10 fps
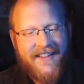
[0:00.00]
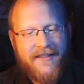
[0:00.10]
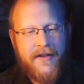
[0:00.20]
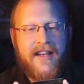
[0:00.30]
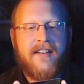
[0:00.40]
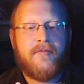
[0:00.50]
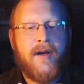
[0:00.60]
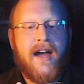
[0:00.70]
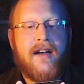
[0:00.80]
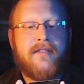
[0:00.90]
So we have
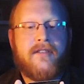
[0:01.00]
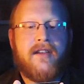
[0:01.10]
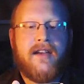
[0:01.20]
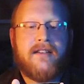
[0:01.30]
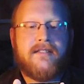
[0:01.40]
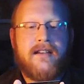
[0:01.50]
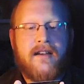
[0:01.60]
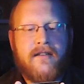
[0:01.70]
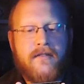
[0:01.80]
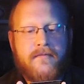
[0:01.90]
Path to Exile.
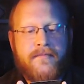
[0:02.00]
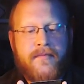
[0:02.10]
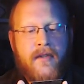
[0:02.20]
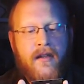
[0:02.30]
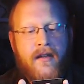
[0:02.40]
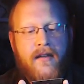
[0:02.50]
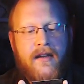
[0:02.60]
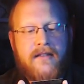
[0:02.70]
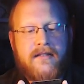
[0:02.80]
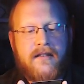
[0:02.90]

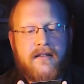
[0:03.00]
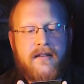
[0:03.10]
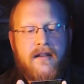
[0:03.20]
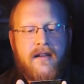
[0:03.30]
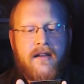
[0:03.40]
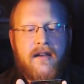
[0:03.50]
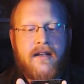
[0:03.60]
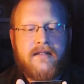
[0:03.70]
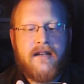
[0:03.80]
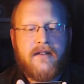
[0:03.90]
Instant.
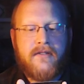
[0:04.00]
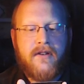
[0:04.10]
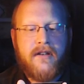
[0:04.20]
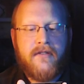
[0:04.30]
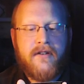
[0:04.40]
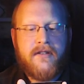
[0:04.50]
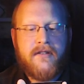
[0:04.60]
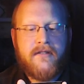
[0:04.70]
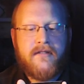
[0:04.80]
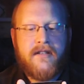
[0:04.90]
Exile target
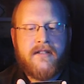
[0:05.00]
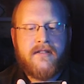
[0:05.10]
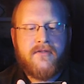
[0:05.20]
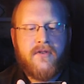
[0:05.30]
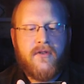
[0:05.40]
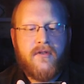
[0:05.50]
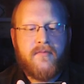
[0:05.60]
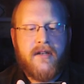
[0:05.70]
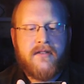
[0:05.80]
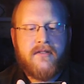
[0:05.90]
creature. Its controller
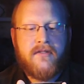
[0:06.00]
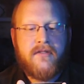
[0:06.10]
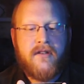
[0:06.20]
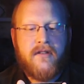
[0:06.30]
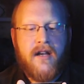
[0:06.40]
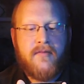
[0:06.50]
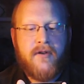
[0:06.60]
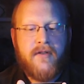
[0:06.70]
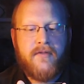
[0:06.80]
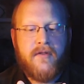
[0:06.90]
may search their
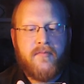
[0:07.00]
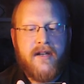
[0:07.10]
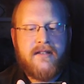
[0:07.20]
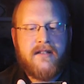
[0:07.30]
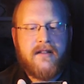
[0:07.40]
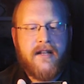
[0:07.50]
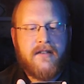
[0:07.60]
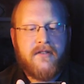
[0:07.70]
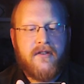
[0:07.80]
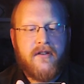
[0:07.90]
library for a basic
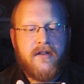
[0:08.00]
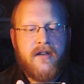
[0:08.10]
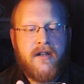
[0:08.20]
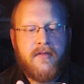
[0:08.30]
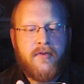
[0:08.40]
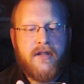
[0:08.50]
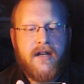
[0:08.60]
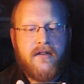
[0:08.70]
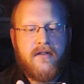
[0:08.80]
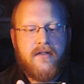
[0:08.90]
land card. Put
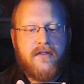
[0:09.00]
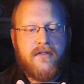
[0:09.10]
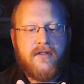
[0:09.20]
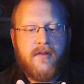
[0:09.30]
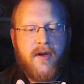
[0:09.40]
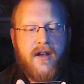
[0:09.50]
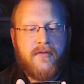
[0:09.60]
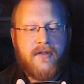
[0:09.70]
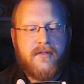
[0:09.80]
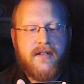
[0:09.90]
that card onto the
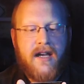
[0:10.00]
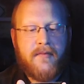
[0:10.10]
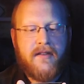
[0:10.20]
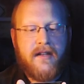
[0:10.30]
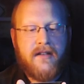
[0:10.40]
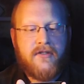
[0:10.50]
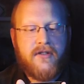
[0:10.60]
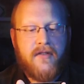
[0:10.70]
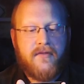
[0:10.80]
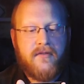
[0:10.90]
battlefield tapped, then
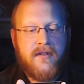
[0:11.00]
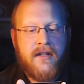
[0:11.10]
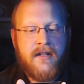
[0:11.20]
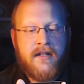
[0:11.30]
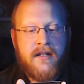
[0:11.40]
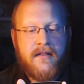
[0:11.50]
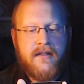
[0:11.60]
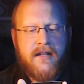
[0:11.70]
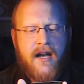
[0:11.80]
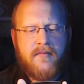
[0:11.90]
shuffle. The
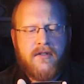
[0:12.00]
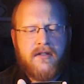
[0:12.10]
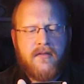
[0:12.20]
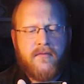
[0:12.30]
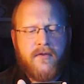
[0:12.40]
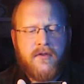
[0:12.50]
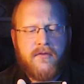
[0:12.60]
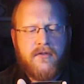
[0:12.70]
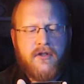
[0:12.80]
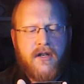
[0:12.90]
time has come for you
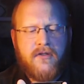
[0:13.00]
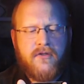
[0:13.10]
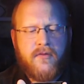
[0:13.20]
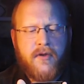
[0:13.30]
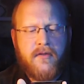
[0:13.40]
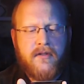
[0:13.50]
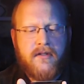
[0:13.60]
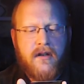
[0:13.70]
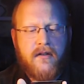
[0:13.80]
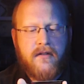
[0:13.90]
to change your appearance,
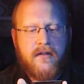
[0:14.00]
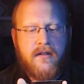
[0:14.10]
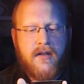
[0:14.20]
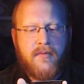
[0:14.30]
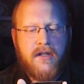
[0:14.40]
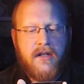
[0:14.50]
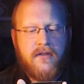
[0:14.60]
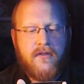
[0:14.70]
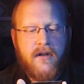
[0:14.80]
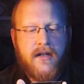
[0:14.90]
Doctor, and begin
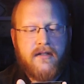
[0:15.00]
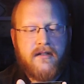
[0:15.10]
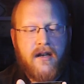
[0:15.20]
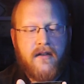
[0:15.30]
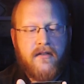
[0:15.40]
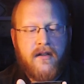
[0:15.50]
your exile.